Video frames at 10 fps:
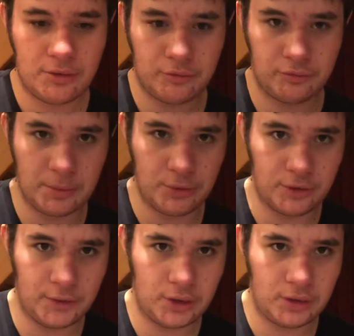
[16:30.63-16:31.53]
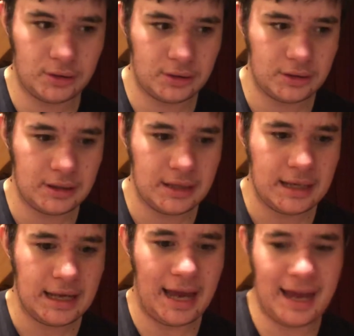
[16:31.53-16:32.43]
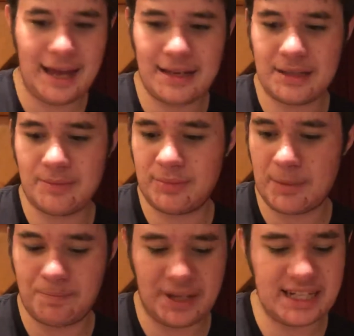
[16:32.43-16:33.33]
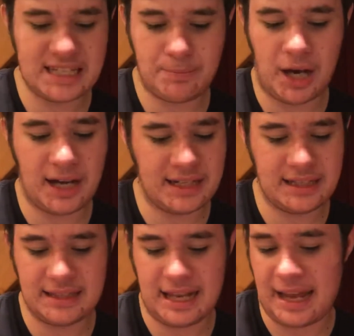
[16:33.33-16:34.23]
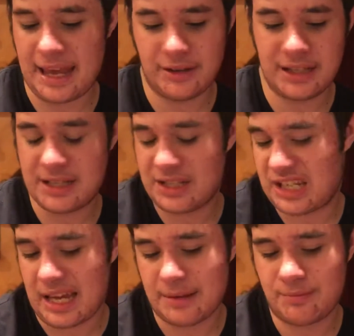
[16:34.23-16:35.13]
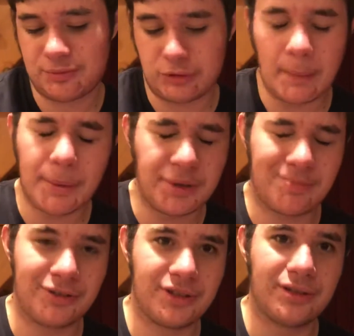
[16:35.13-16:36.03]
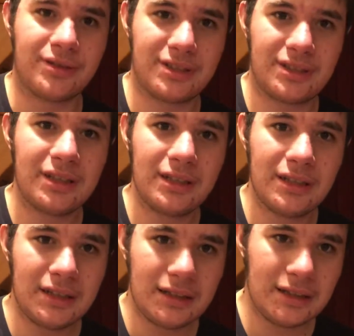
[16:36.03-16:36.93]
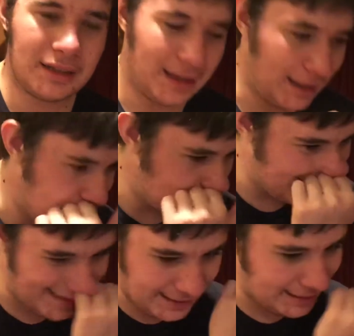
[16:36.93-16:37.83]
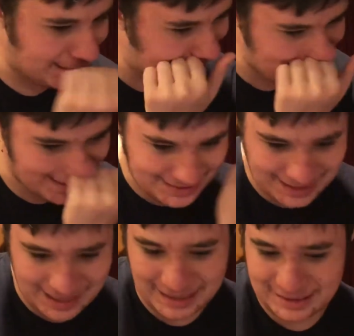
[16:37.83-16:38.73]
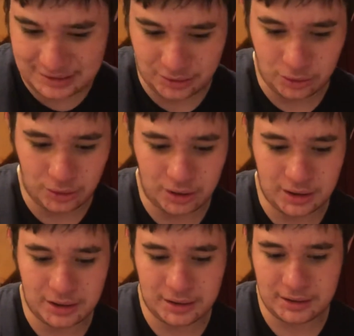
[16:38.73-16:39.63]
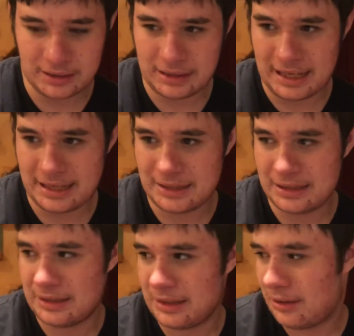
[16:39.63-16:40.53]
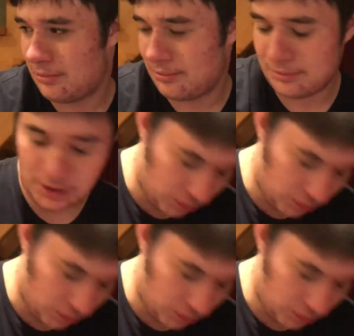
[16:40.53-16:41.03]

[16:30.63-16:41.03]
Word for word: removal, and the biggest body that aliens can probably produce. In in this deck or in a